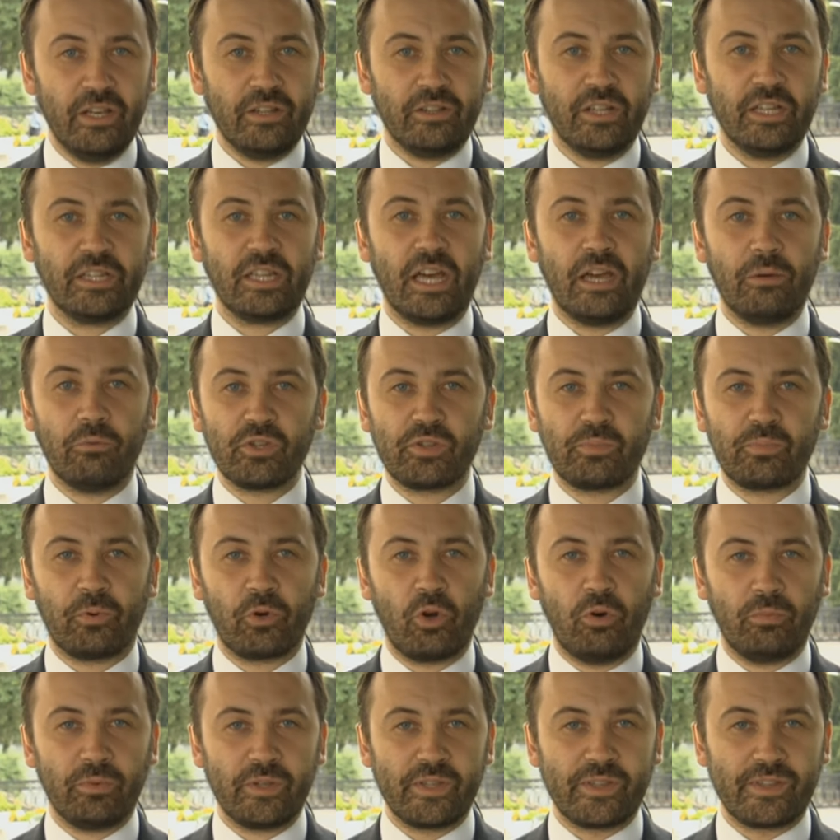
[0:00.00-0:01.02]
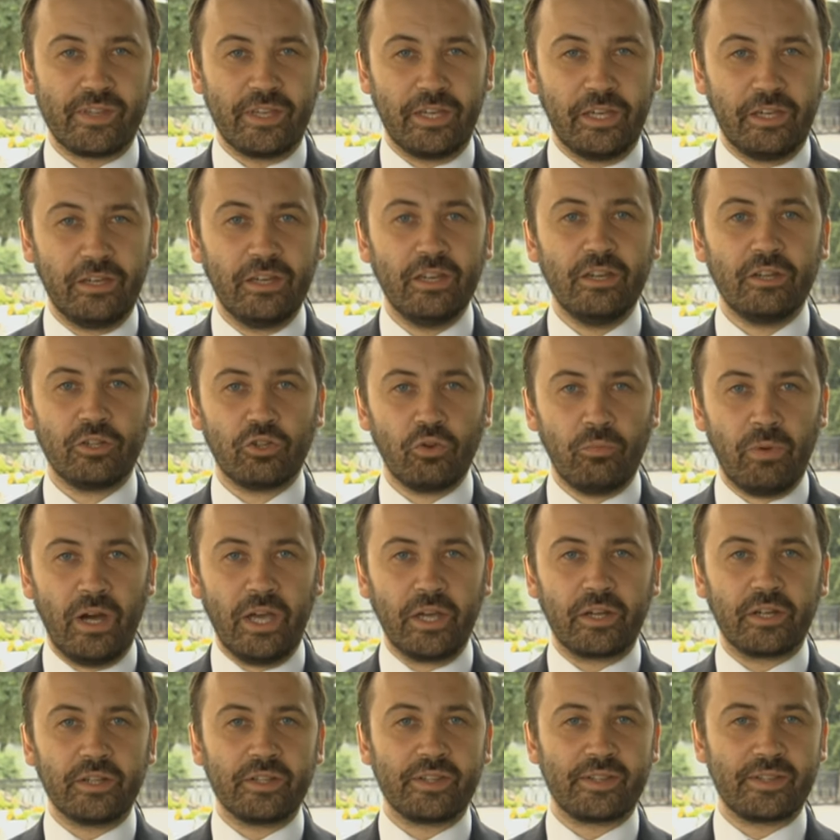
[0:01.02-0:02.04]
that I was promising to
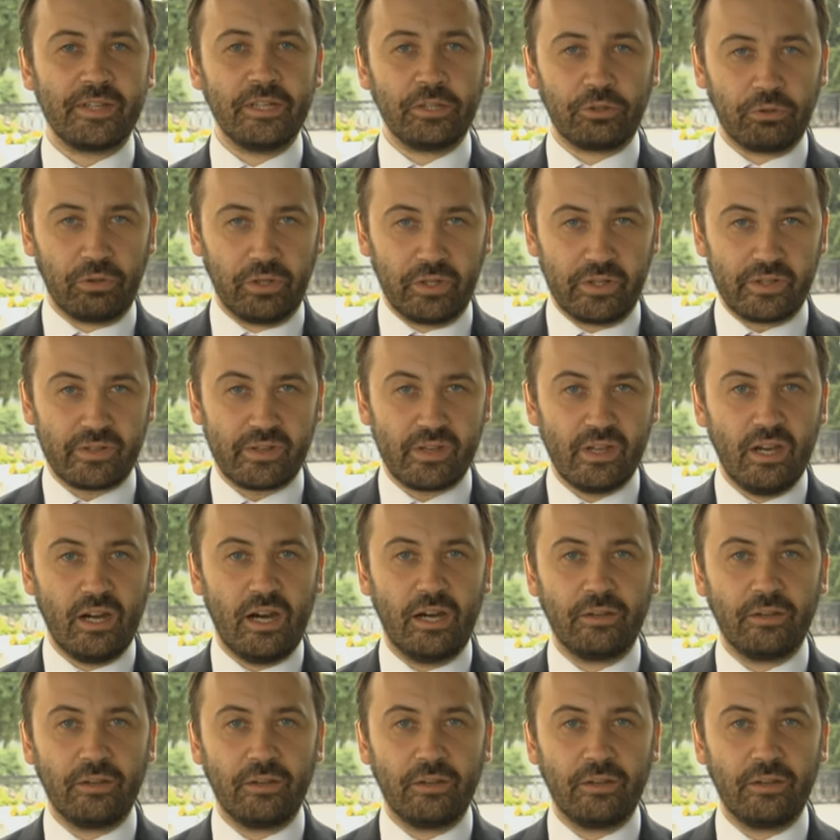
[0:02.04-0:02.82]
my constituents.